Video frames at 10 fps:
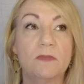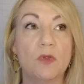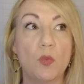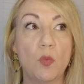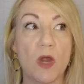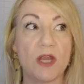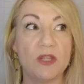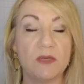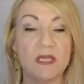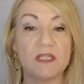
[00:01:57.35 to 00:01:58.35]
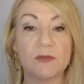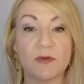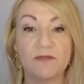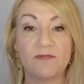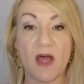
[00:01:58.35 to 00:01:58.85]
where you need to
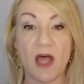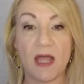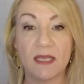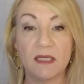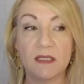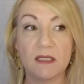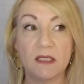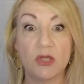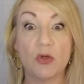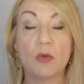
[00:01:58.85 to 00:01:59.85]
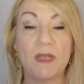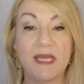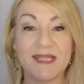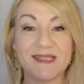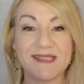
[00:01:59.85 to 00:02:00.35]
refine your
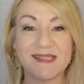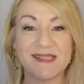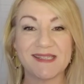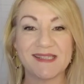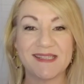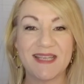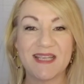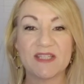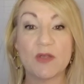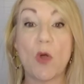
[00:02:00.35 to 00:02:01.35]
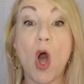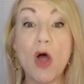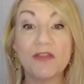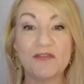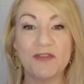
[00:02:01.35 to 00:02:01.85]
obedience. So
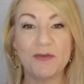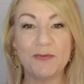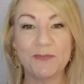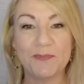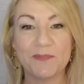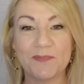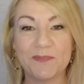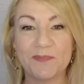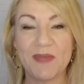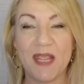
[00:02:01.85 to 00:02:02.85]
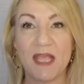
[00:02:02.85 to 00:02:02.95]
all of you is